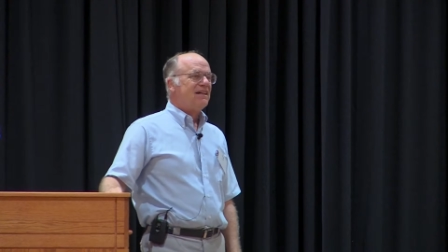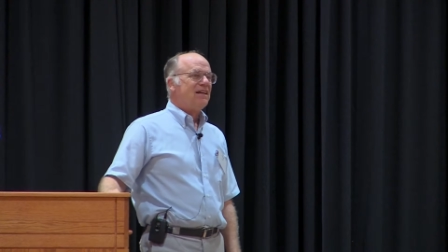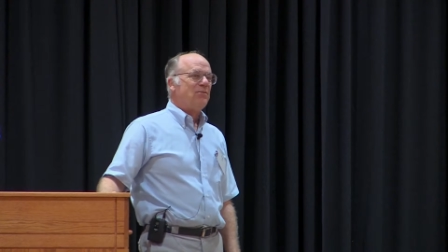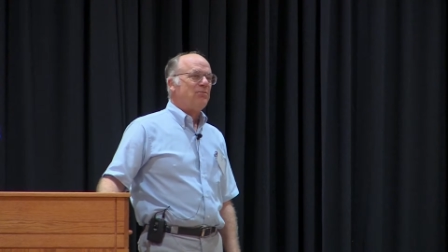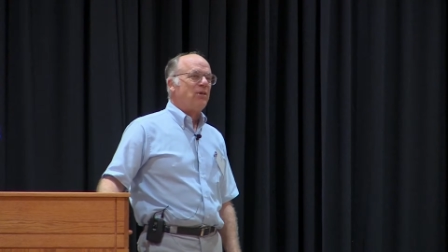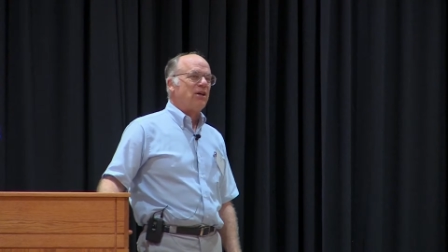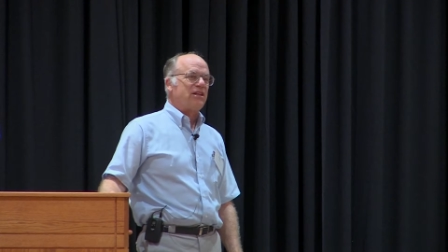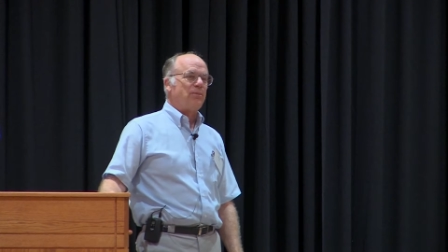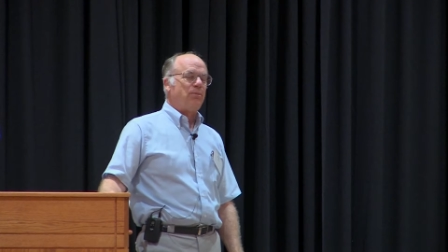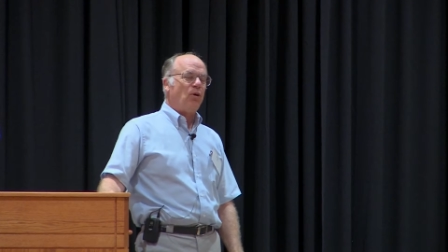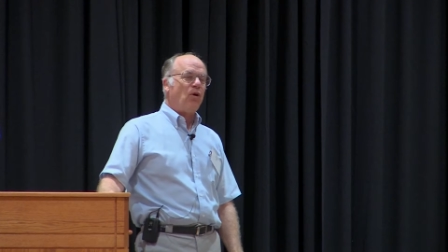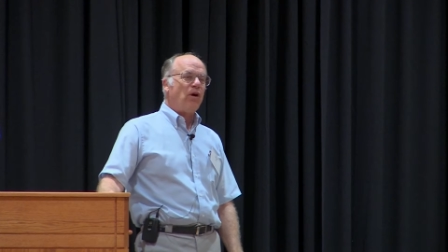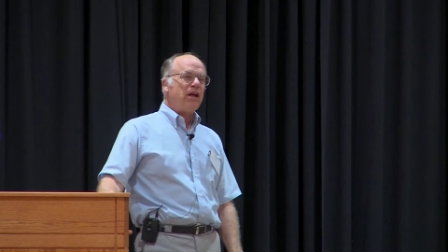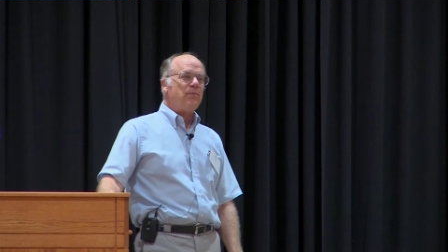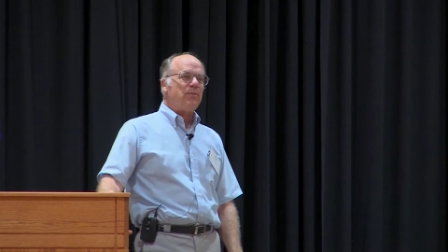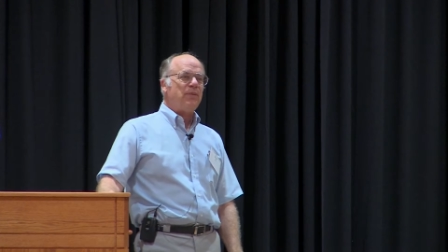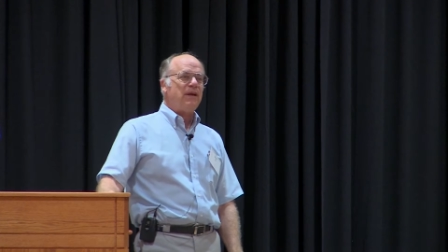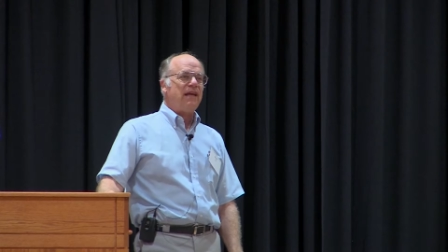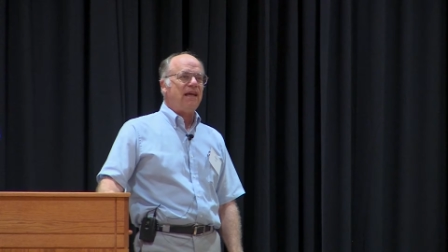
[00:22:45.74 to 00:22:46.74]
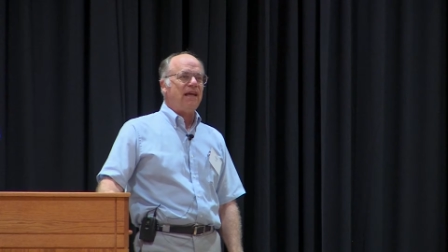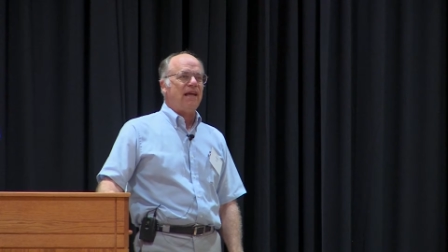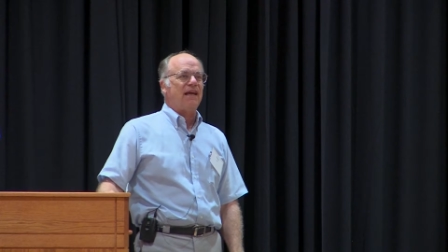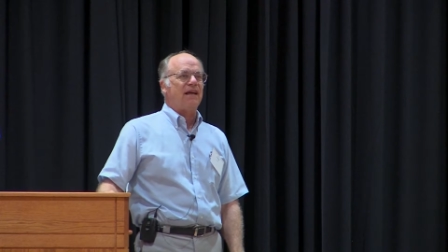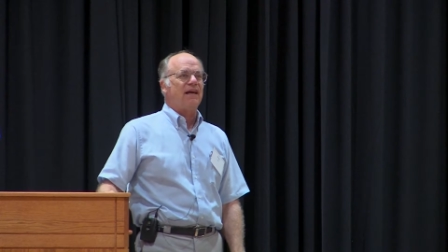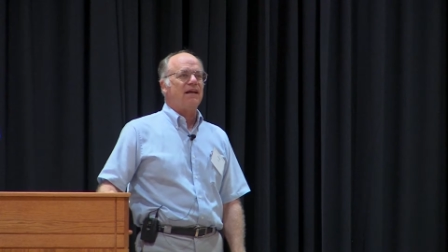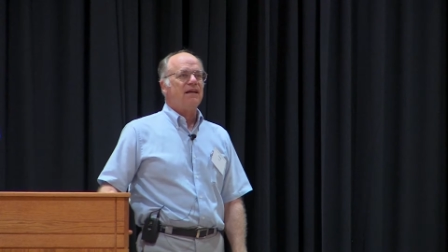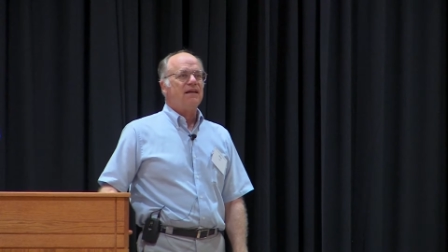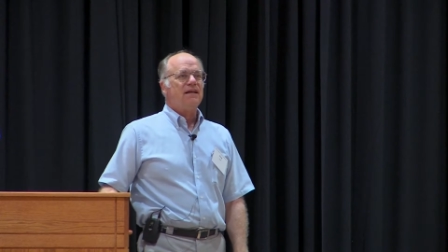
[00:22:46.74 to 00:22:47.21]
But the point
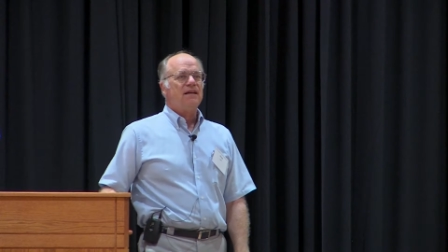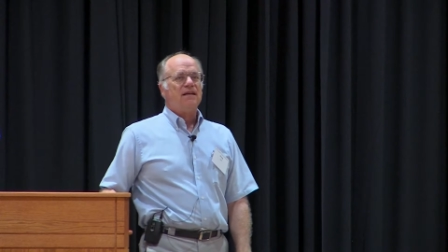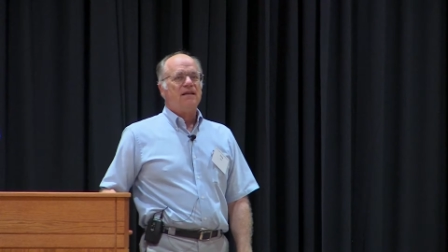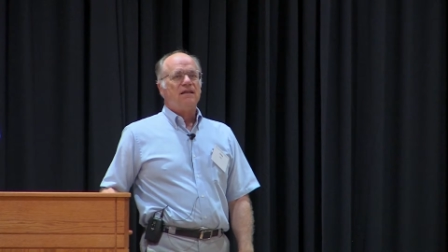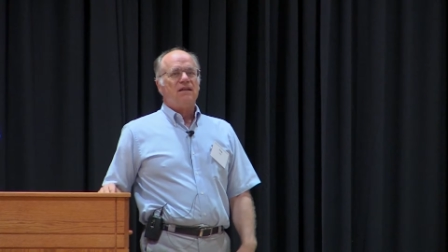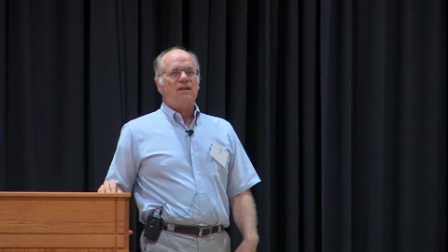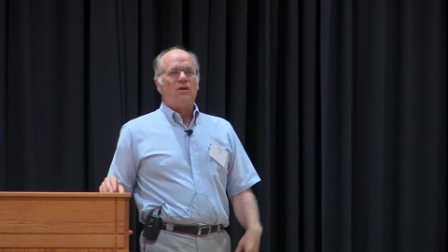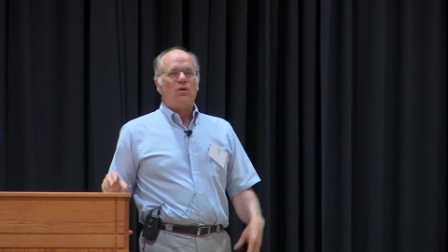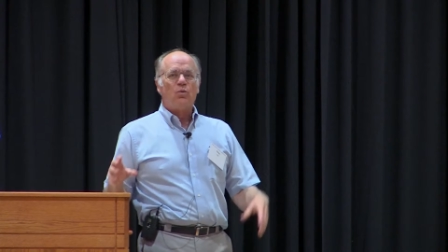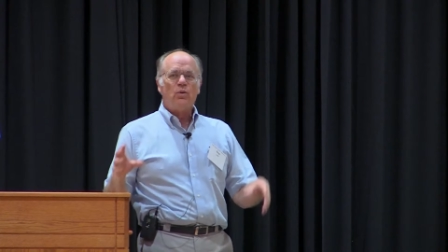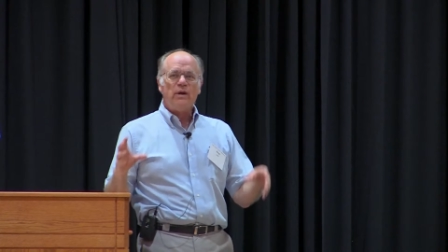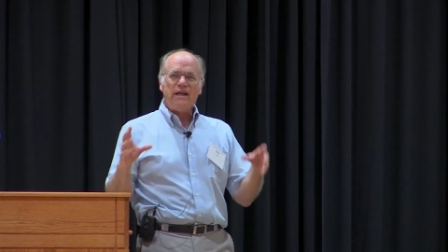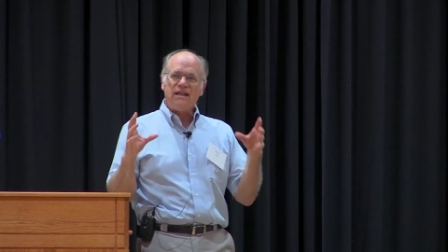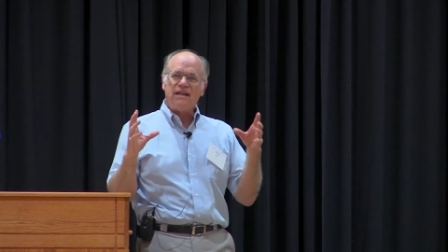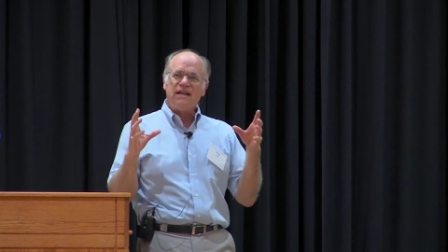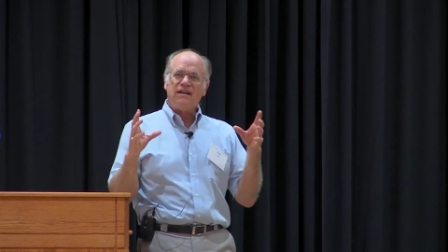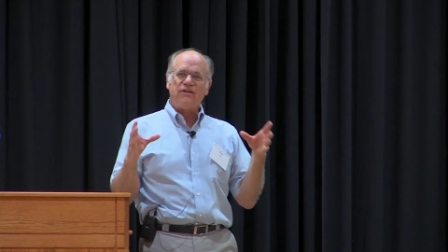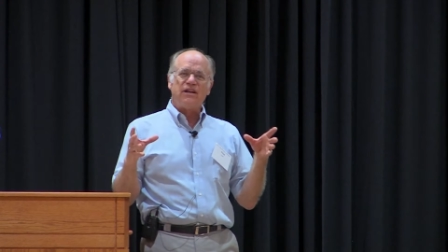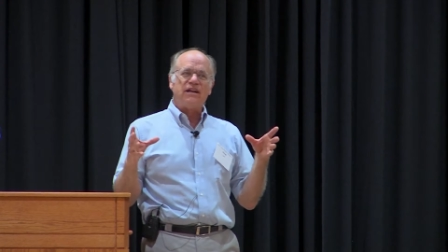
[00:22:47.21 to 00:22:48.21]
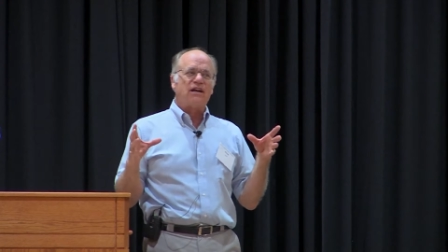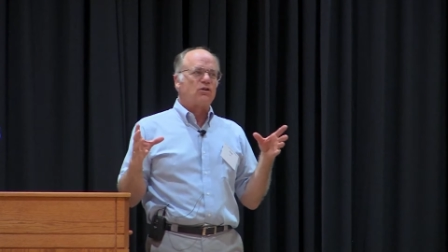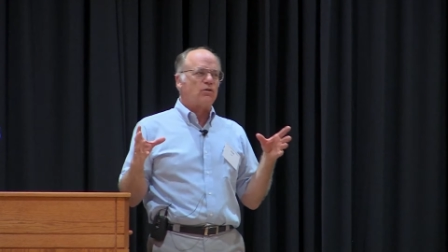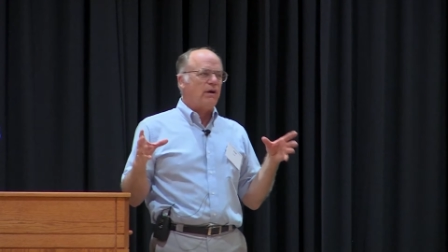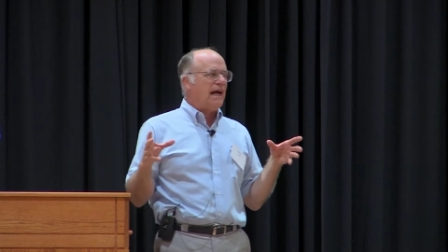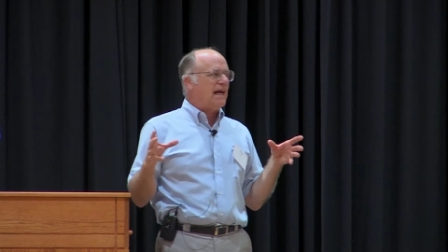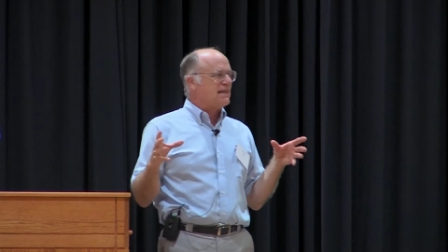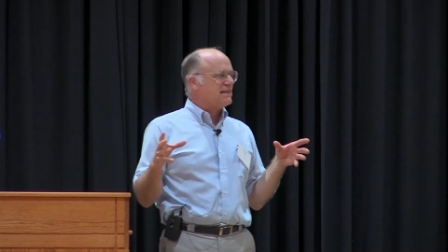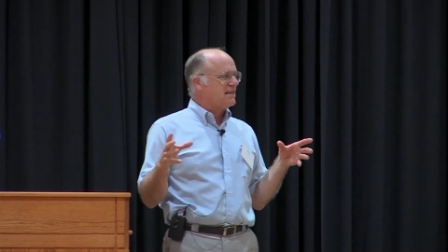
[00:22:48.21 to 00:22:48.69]
being, we live in a
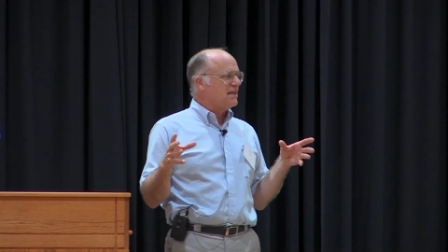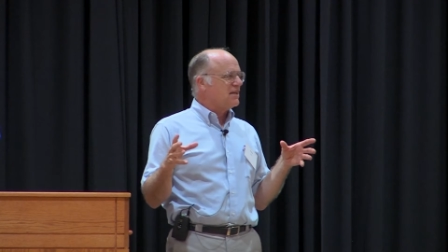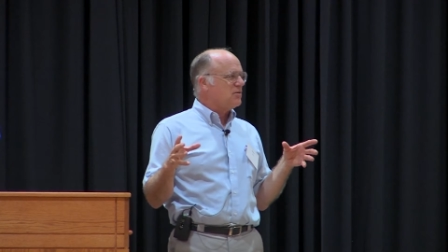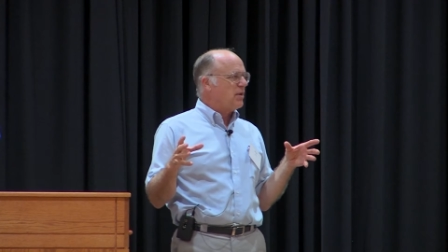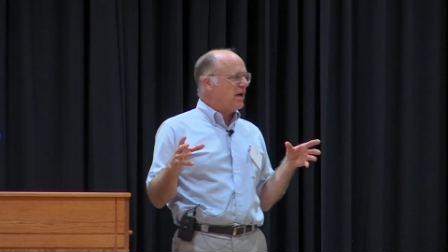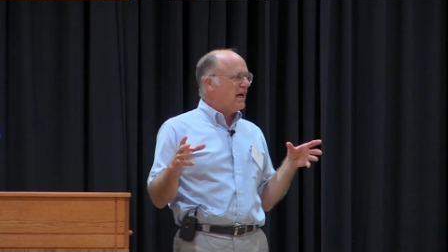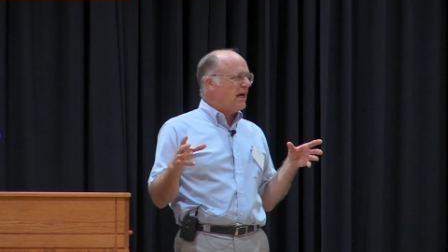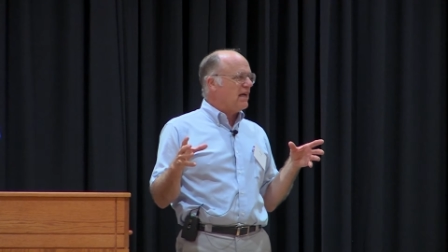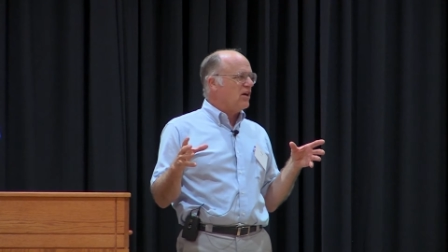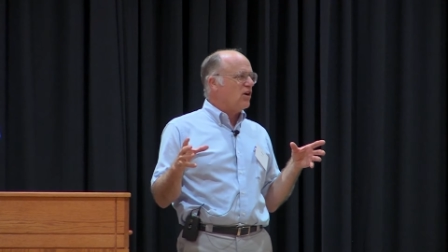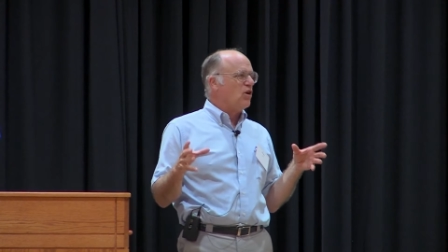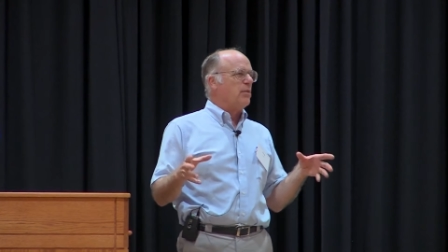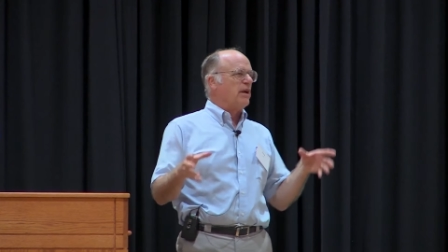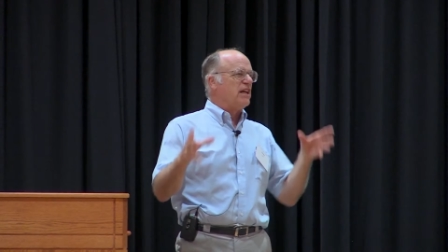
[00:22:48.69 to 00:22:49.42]
grassland biome,